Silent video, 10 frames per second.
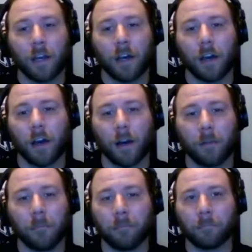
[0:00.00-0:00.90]

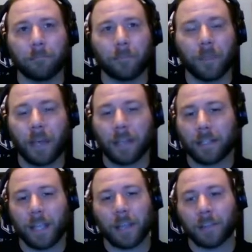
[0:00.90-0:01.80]
I
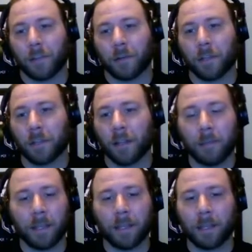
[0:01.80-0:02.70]
just can't do it.
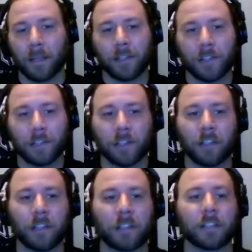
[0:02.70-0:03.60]
I mean, it's
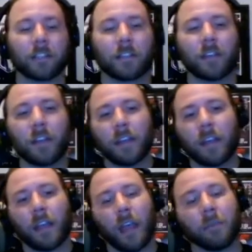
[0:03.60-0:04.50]
just,
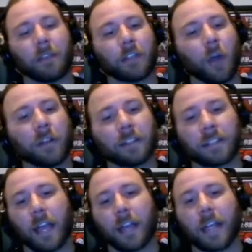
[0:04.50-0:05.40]
Cody's
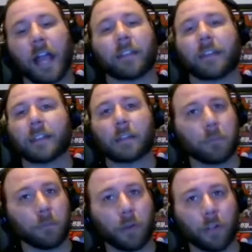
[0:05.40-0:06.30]
the kind of guy that I think
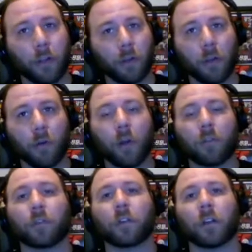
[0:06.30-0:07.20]
would put Ogogo
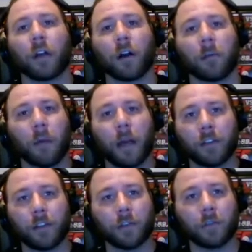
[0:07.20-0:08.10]
over. I
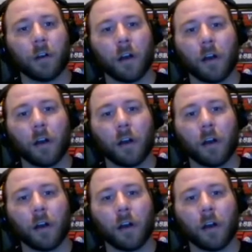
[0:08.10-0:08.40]
do.